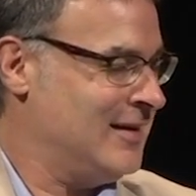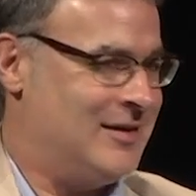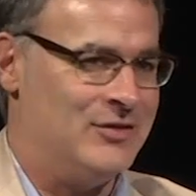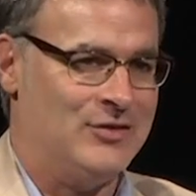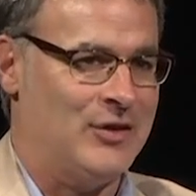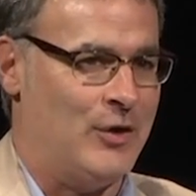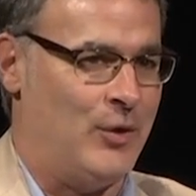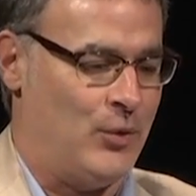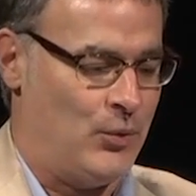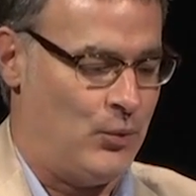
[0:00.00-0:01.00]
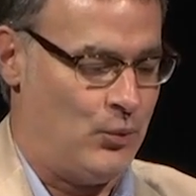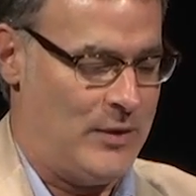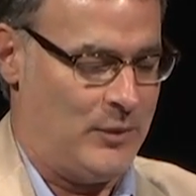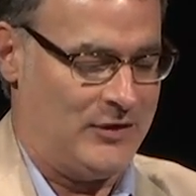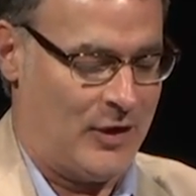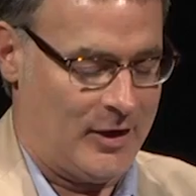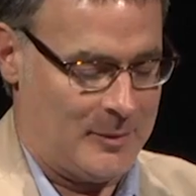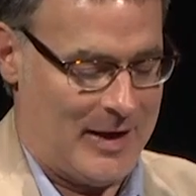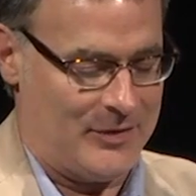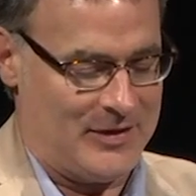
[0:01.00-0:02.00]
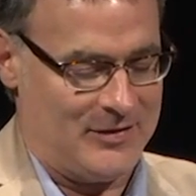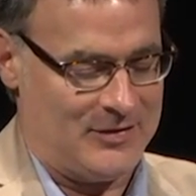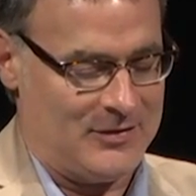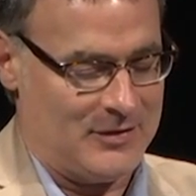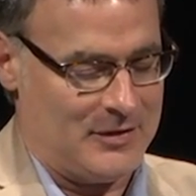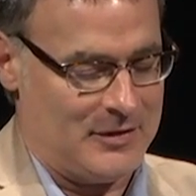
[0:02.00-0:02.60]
And so when we talk about these